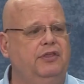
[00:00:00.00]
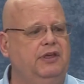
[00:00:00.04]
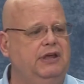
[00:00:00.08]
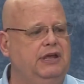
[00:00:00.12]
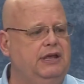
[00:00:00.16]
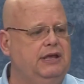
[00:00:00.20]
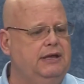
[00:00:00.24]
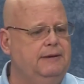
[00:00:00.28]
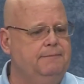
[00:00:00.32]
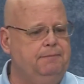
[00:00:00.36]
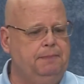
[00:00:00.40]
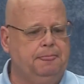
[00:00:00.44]

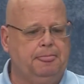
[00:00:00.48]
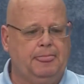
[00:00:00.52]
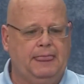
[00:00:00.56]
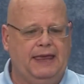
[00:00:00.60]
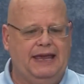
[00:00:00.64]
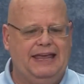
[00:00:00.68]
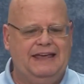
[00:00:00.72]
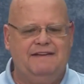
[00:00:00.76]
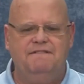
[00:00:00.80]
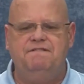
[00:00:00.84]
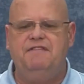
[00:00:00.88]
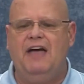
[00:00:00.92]
the
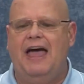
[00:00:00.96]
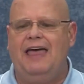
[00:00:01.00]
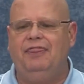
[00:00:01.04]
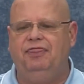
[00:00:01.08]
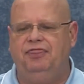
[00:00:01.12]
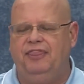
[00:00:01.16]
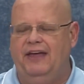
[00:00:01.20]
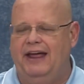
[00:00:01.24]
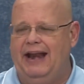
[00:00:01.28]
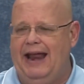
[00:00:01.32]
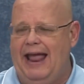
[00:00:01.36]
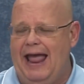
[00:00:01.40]

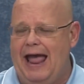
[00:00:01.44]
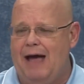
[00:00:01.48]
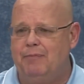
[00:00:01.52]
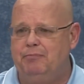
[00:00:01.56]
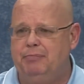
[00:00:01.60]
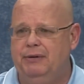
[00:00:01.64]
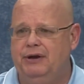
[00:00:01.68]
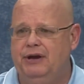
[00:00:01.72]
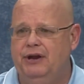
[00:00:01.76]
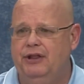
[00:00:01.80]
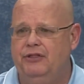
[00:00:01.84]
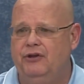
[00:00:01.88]
event that
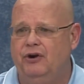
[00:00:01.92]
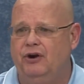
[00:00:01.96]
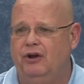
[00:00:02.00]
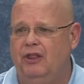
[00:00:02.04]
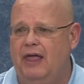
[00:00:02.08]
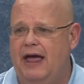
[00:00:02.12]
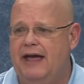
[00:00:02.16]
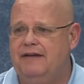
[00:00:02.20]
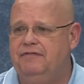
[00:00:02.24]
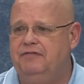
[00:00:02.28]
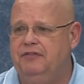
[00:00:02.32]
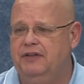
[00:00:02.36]
happened in their
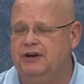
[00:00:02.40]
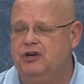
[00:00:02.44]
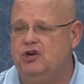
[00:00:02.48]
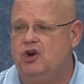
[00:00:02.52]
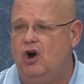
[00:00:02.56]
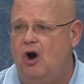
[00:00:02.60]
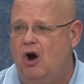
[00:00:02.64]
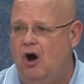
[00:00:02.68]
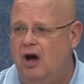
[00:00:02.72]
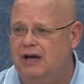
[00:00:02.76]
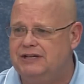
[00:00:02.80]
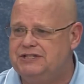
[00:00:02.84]
life that
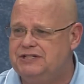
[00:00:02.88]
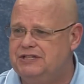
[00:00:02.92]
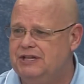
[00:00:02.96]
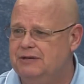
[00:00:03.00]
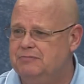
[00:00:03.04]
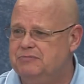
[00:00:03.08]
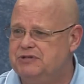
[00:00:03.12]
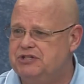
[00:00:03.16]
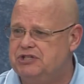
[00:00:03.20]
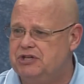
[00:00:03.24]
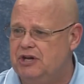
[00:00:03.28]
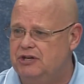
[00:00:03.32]
caused
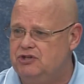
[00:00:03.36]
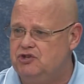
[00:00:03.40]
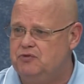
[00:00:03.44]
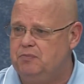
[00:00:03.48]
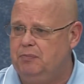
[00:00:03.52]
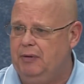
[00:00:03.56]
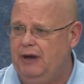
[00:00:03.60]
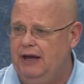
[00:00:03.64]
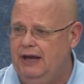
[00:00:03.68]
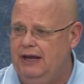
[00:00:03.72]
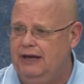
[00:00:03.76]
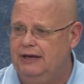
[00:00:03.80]
them
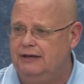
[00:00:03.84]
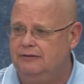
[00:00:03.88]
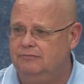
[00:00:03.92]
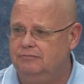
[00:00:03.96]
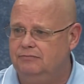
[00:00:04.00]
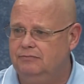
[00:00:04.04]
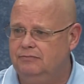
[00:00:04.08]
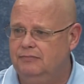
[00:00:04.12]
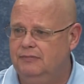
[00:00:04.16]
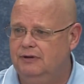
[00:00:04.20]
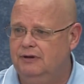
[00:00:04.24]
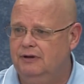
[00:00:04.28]
such pain,
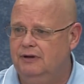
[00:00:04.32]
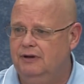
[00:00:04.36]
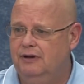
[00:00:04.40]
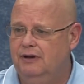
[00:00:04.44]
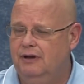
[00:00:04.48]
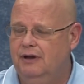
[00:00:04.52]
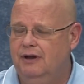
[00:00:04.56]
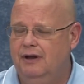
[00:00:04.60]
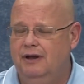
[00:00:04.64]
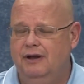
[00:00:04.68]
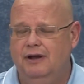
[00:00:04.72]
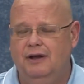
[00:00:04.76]

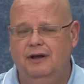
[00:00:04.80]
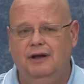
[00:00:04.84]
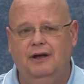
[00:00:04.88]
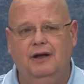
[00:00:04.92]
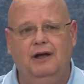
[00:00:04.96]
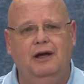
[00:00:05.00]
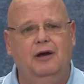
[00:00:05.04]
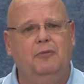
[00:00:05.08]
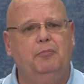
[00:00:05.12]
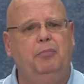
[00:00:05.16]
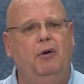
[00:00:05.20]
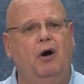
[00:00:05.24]

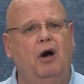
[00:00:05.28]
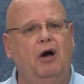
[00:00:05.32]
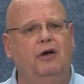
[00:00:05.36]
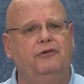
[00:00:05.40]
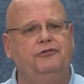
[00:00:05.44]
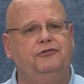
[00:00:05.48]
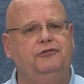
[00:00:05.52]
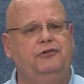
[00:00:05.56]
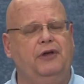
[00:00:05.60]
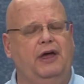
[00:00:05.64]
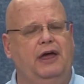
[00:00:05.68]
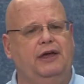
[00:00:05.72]

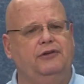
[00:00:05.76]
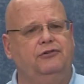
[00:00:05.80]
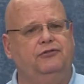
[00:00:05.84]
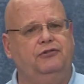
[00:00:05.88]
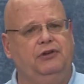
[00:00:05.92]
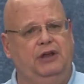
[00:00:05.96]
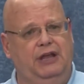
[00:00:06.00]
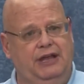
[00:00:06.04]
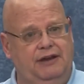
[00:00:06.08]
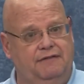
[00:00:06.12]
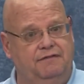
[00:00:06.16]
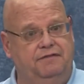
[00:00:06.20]
Paul
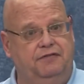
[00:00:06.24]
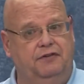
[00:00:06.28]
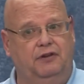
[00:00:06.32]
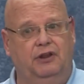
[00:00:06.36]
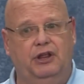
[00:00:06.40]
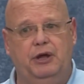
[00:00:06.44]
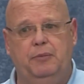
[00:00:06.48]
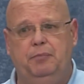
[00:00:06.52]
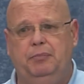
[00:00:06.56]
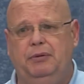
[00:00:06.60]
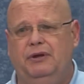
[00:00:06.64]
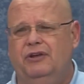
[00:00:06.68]
says in
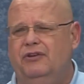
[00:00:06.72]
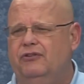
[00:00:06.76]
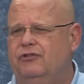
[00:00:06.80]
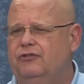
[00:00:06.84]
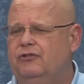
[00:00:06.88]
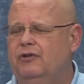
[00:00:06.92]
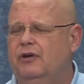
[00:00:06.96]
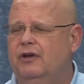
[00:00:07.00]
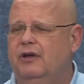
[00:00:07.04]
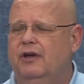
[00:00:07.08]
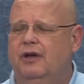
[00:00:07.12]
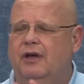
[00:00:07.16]

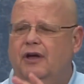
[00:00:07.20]
Philippians,